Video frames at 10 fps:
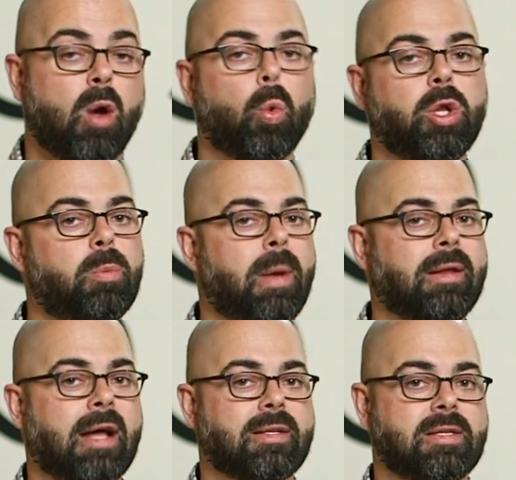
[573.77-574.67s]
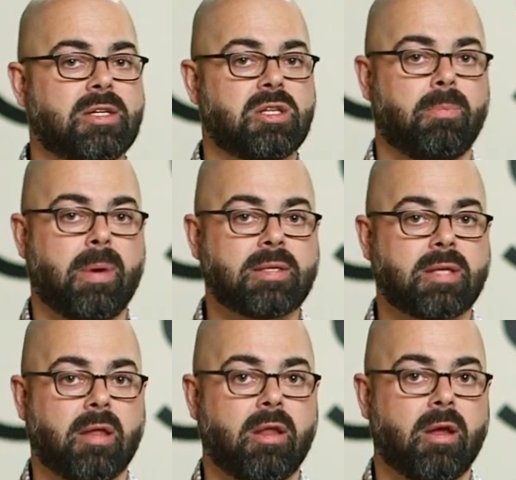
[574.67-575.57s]
where you made that decision based
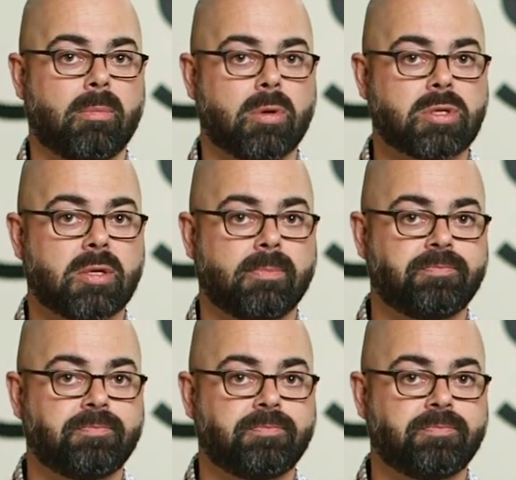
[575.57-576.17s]
on the numbers?